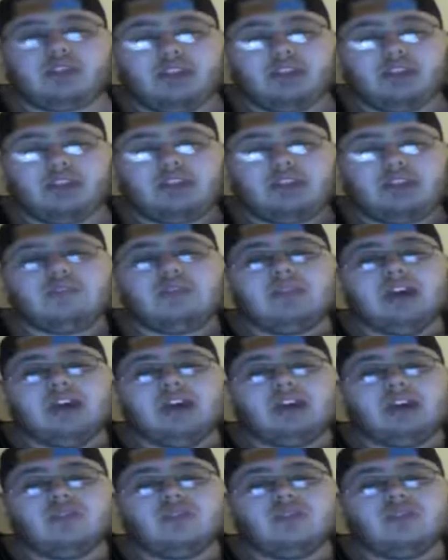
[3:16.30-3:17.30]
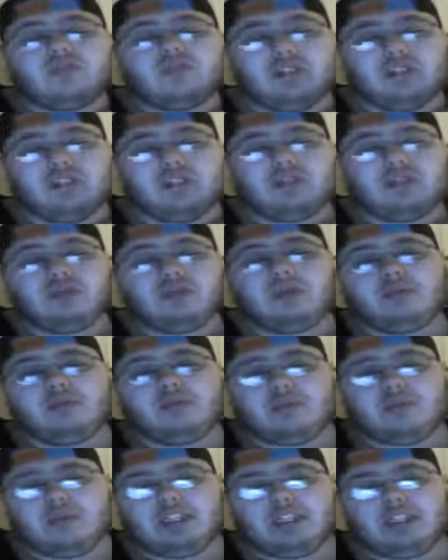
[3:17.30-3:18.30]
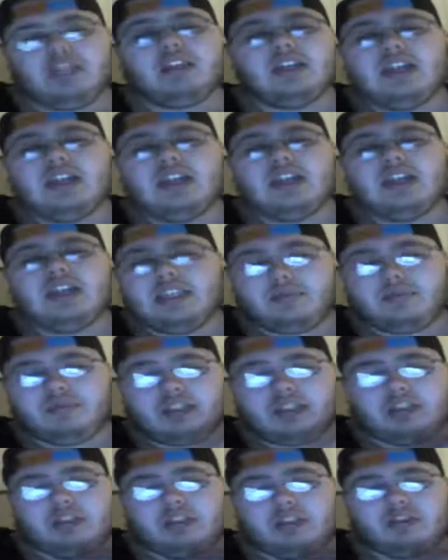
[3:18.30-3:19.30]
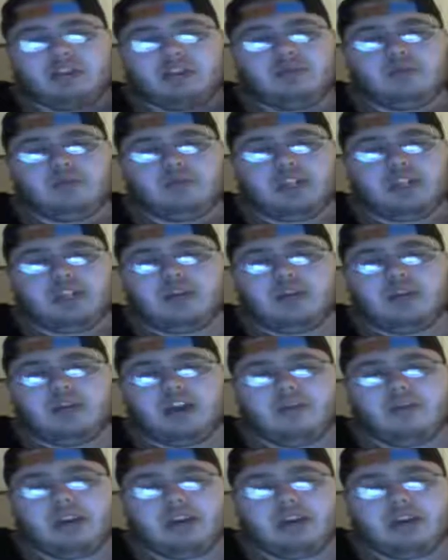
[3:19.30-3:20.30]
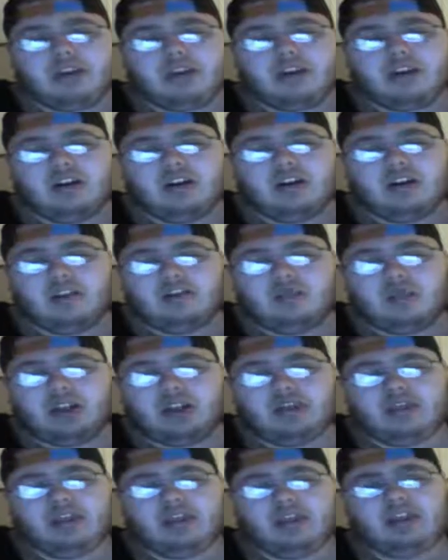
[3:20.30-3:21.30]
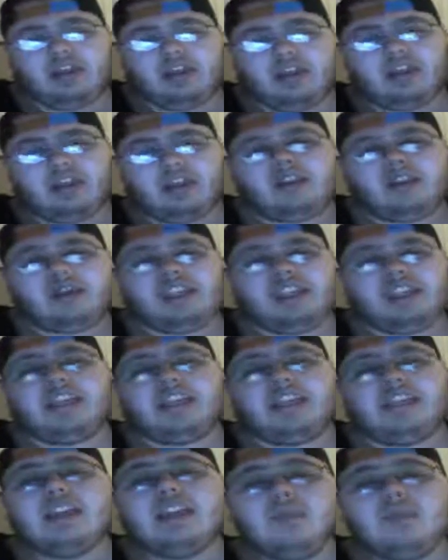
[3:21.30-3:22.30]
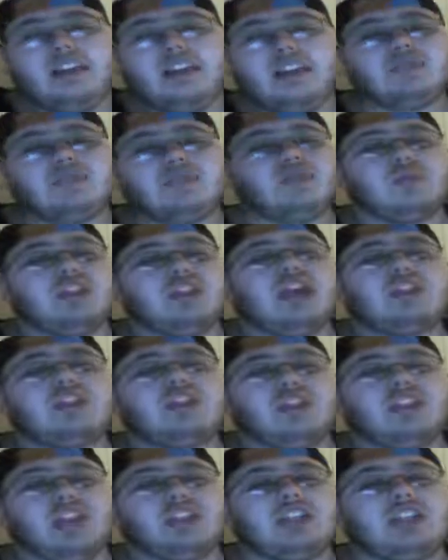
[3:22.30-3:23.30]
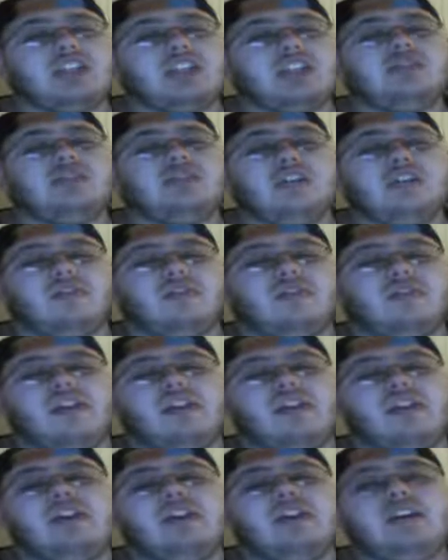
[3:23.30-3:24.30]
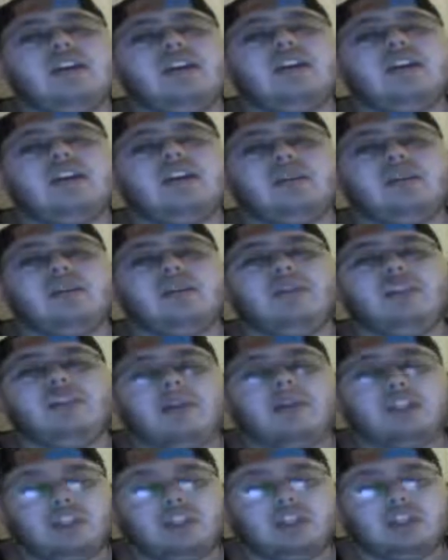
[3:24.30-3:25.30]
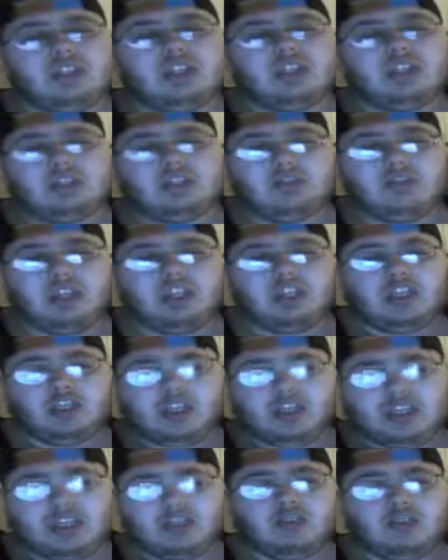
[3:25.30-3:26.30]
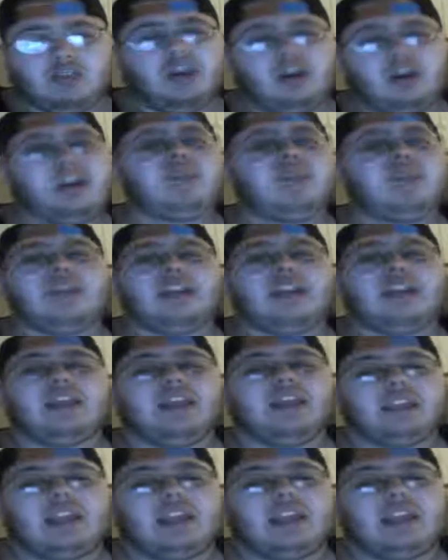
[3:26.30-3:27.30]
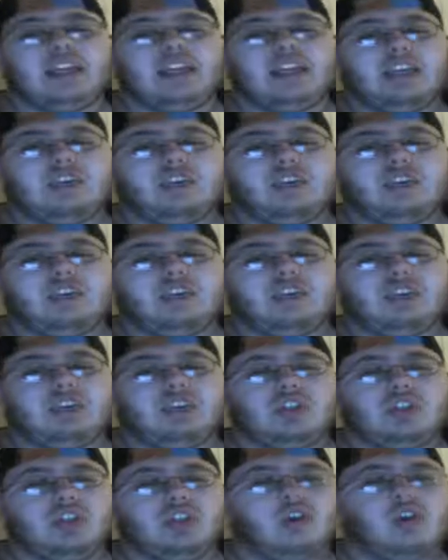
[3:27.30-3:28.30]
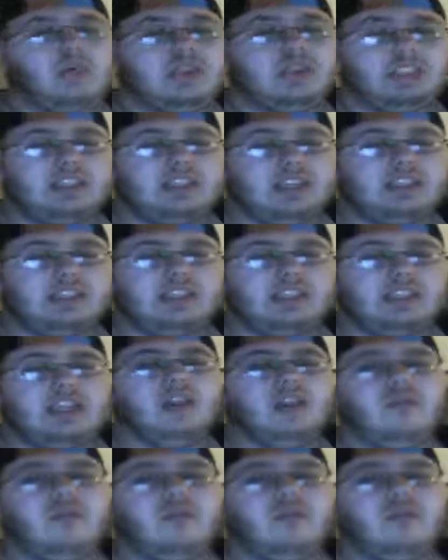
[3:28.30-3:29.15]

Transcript: Uh, goes the sledge run, which we did predict. Luckily, we do get our Mega off right then and there. But he heat waves, which actually catches us off guard. But Meteor Mash does manage to kill, and we get that attack increase, which is always nice and helpful.